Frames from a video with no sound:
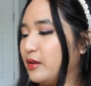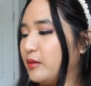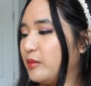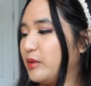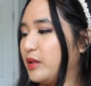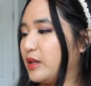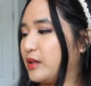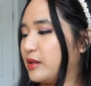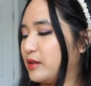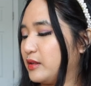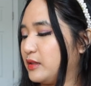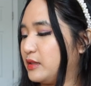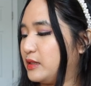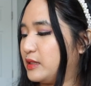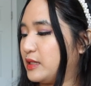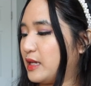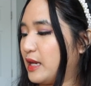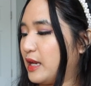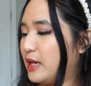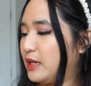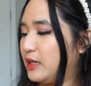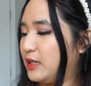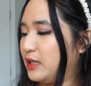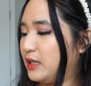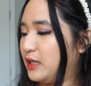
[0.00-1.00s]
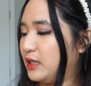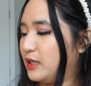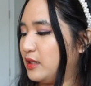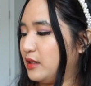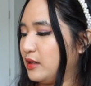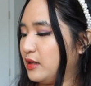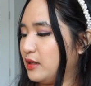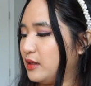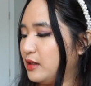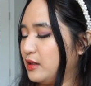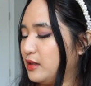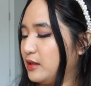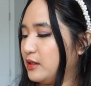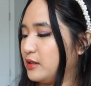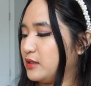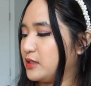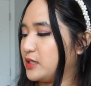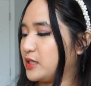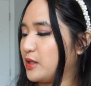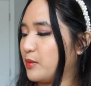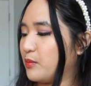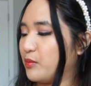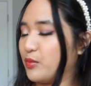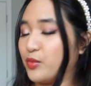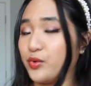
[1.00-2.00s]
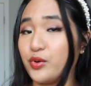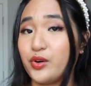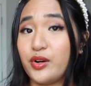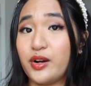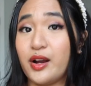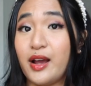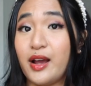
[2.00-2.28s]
because I need some more